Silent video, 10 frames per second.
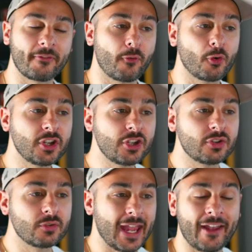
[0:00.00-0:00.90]
before
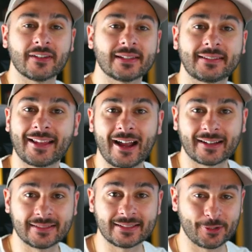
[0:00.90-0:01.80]
you even
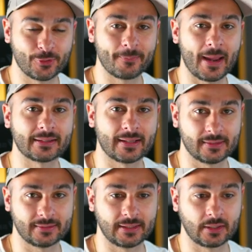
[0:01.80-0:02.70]
start considering back
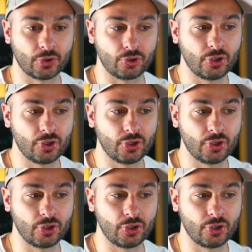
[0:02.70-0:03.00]
testing,